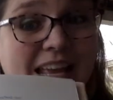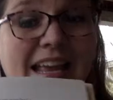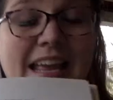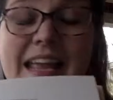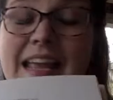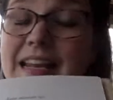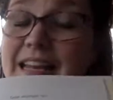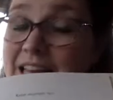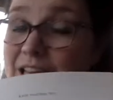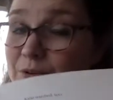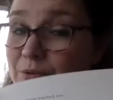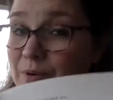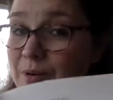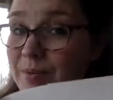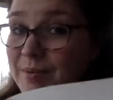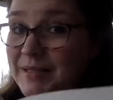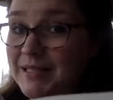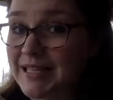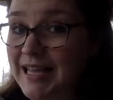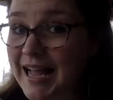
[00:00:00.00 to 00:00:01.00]
And Henry
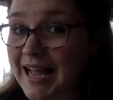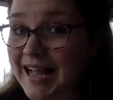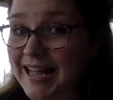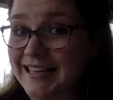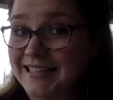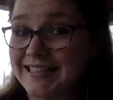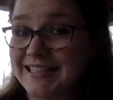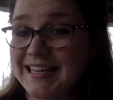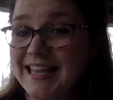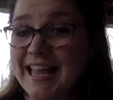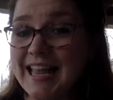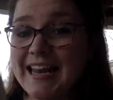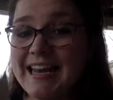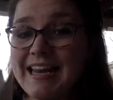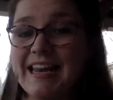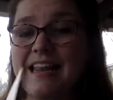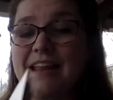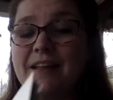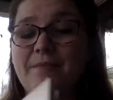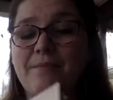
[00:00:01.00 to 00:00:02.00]
was kind to
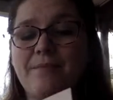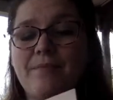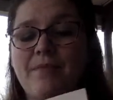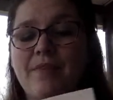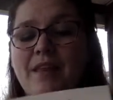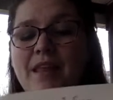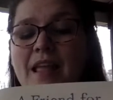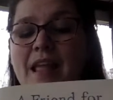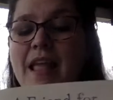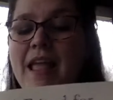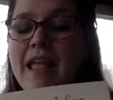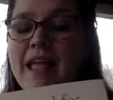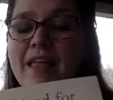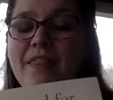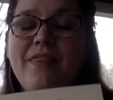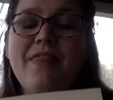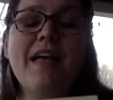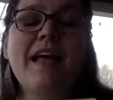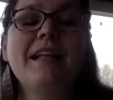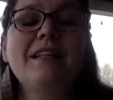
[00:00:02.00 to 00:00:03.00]
Katie.
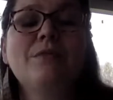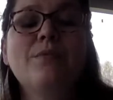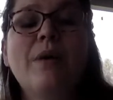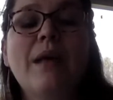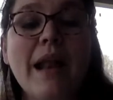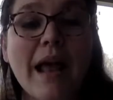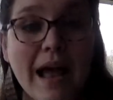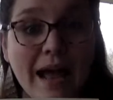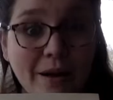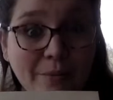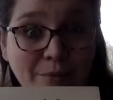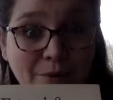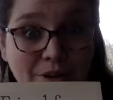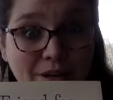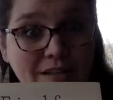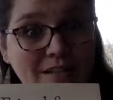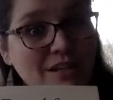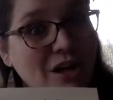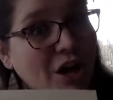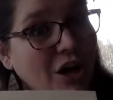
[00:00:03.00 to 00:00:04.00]
And that's what I want
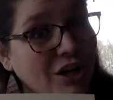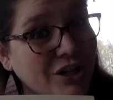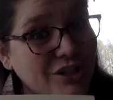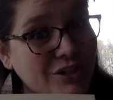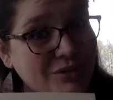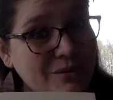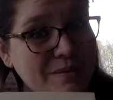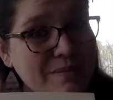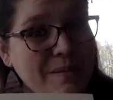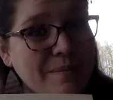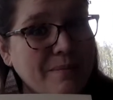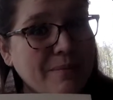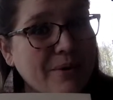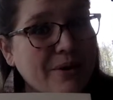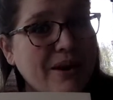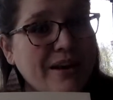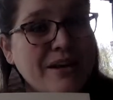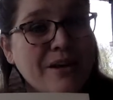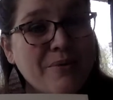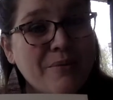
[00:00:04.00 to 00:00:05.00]
us all to remember.
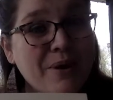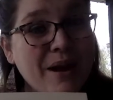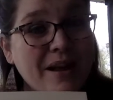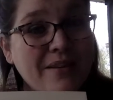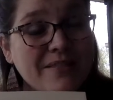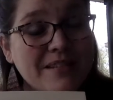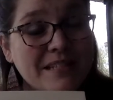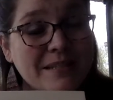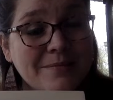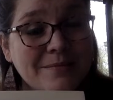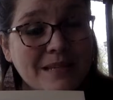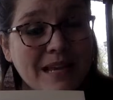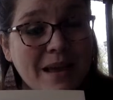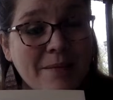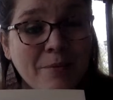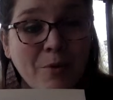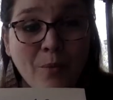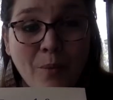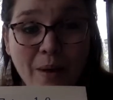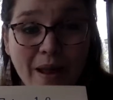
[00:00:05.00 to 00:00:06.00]
I know we're having some time
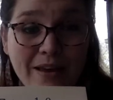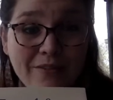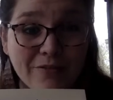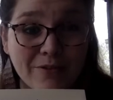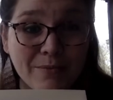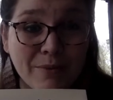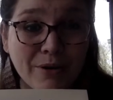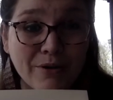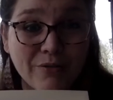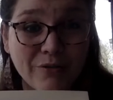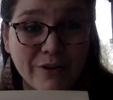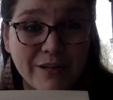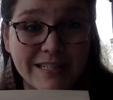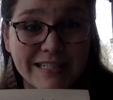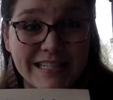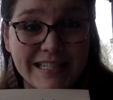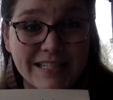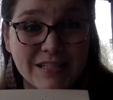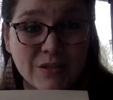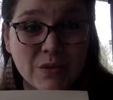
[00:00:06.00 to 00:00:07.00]
away from our friends
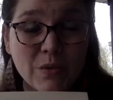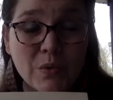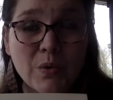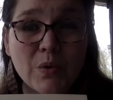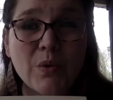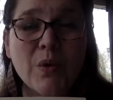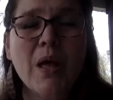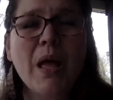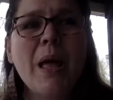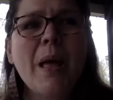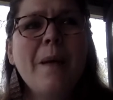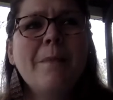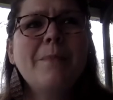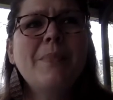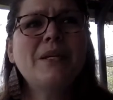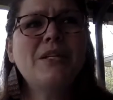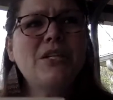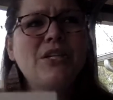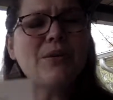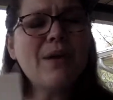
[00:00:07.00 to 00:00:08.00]
at school,
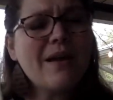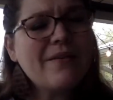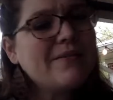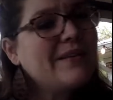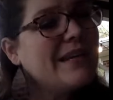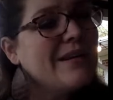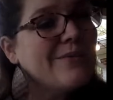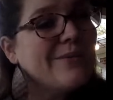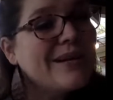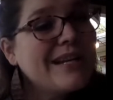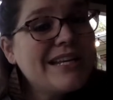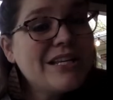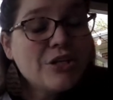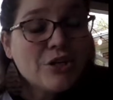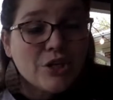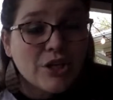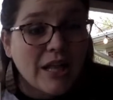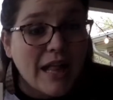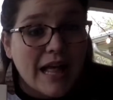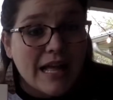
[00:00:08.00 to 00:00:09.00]
but do you have anyone in your
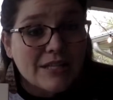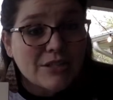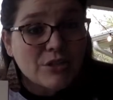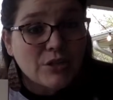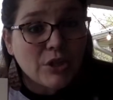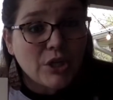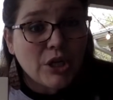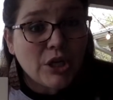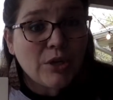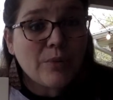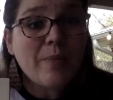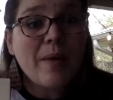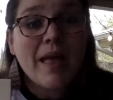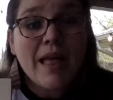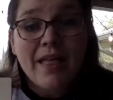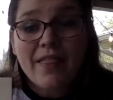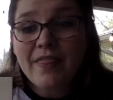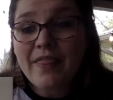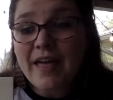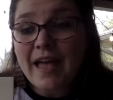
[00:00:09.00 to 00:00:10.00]
classroom
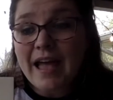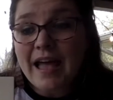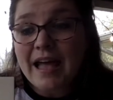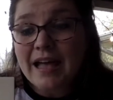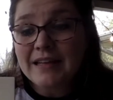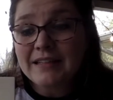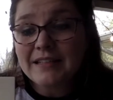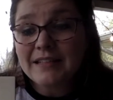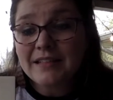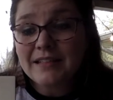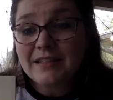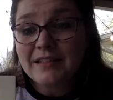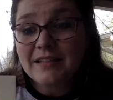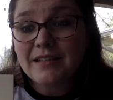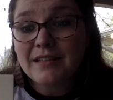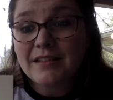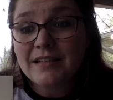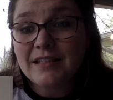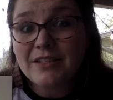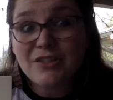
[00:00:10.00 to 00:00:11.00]
that
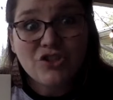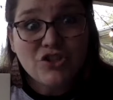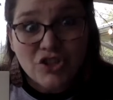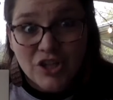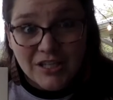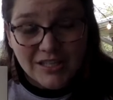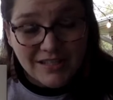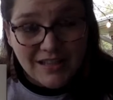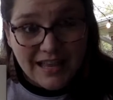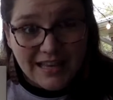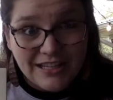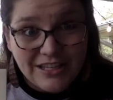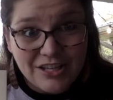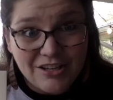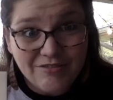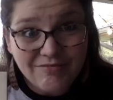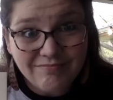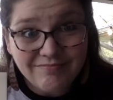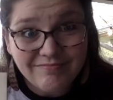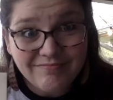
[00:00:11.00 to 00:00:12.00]
is just like
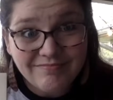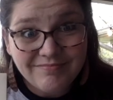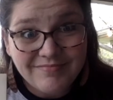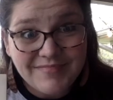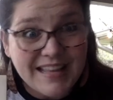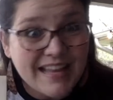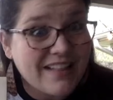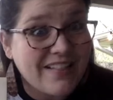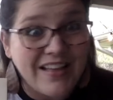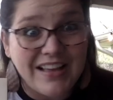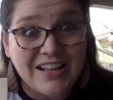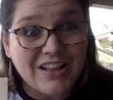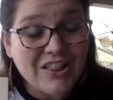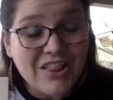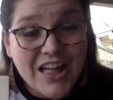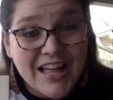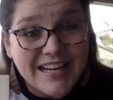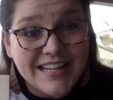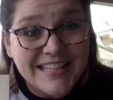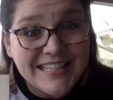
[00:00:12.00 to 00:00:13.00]
you? They like a
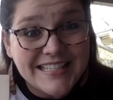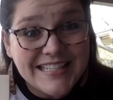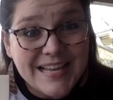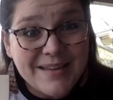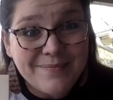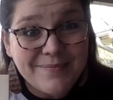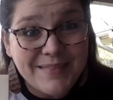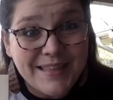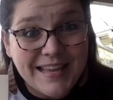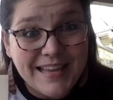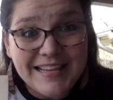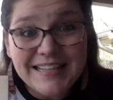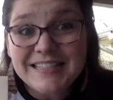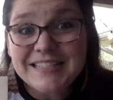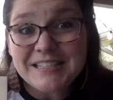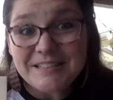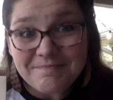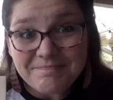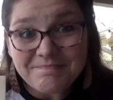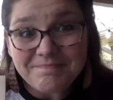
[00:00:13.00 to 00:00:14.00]
lot of the same
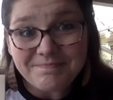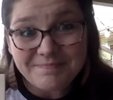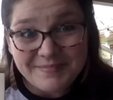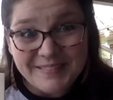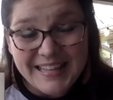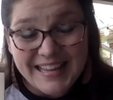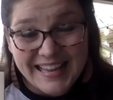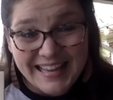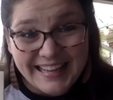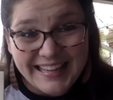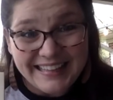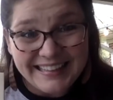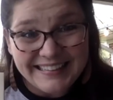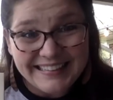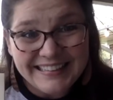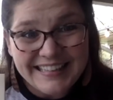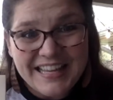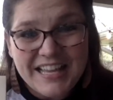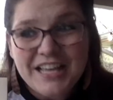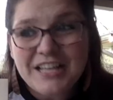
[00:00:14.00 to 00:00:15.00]
things? Yeah?
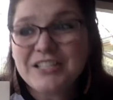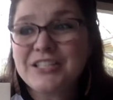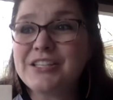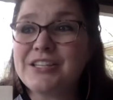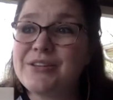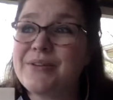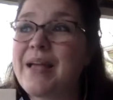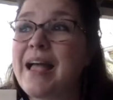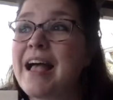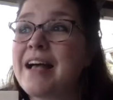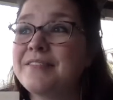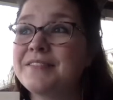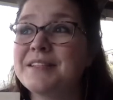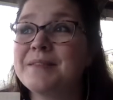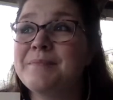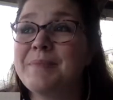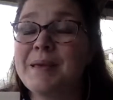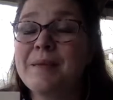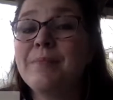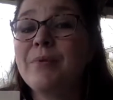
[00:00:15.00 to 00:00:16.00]
Do you have
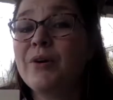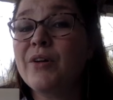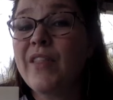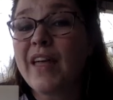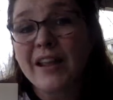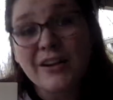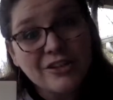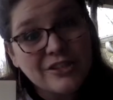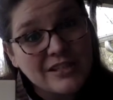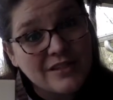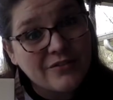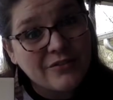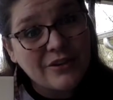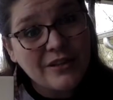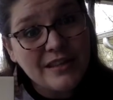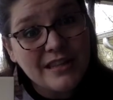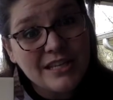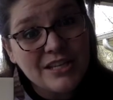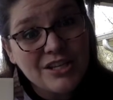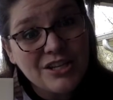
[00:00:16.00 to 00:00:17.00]
some people that are
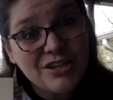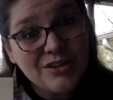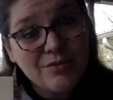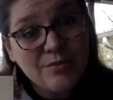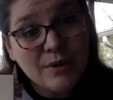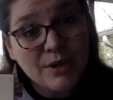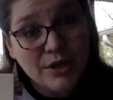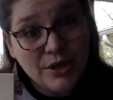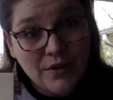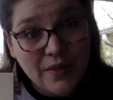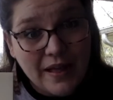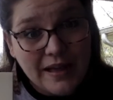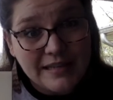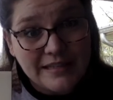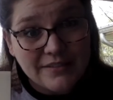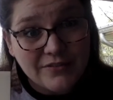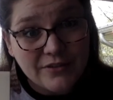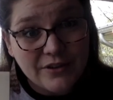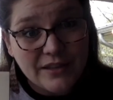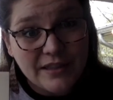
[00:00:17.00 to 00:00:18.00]
different than you, where you like
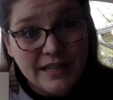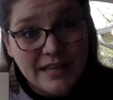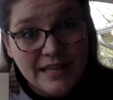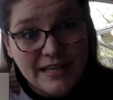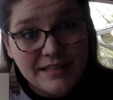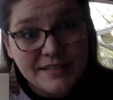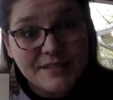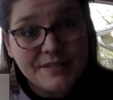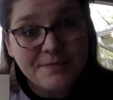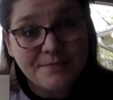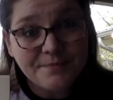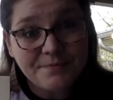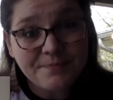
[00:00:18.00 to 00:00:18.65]
different things?